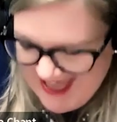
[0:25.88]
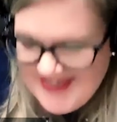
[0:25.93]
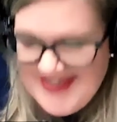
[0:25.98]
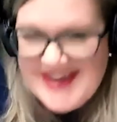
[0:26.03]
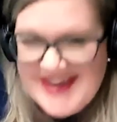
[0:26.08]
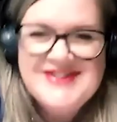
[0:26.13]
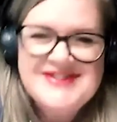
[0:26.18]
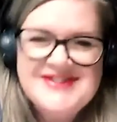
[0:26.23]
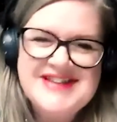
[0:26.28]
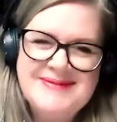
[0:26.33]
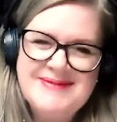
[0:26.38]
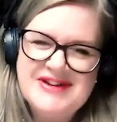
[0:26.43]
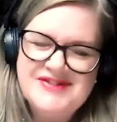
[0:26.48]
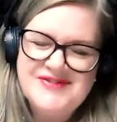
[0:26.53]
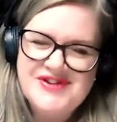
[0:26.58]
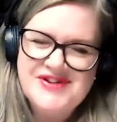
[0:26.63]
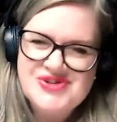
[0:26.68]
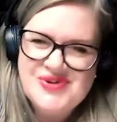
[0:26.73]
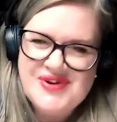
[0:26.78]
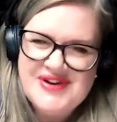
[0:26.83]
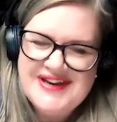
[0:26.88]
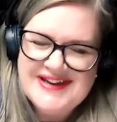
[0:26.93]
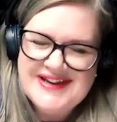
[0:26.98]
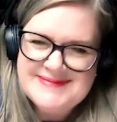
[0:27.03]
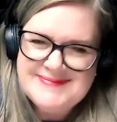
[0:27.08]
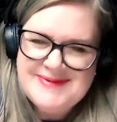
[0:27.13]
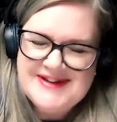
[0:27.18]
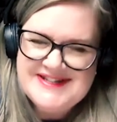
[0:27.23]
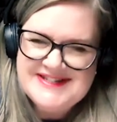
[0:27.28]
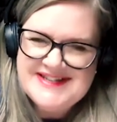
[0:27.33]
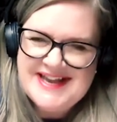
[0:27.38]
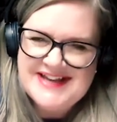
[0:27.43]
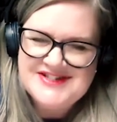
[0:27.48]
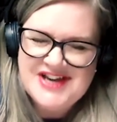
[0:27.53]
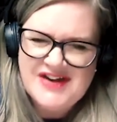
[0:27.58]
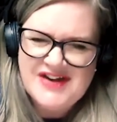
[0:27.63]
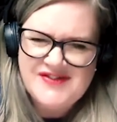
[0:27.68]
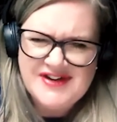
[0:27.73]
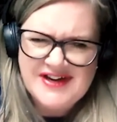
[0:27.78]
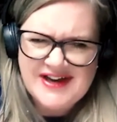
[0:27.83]
Thank you so much for joining us. Per is
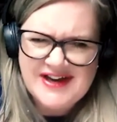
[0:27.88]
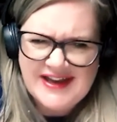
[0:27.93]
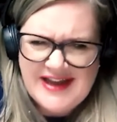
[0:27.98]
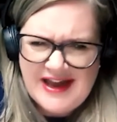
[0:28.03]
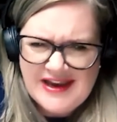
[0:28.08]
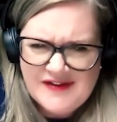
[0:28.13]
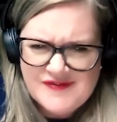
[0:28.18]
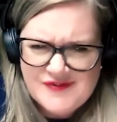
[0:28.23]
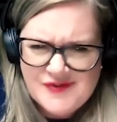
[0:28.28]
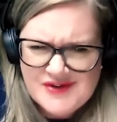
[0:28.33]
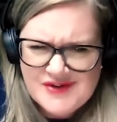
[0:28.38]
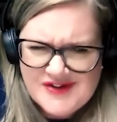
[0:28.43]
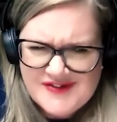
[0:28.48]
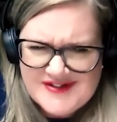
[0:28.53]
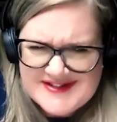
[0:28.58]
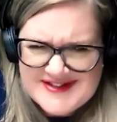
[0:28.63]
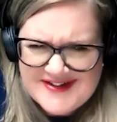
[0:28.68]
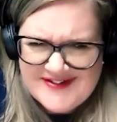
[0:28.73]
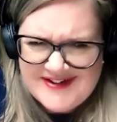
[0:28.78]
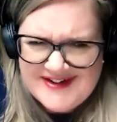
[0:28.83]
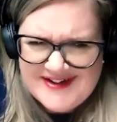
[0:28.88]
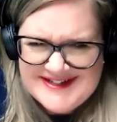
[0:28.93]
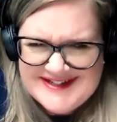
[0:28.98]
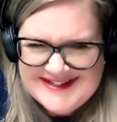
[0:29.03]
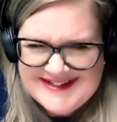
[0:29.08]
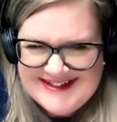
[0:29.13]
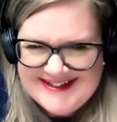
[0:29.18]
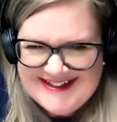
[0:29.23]
actually over in, in, California, is that right?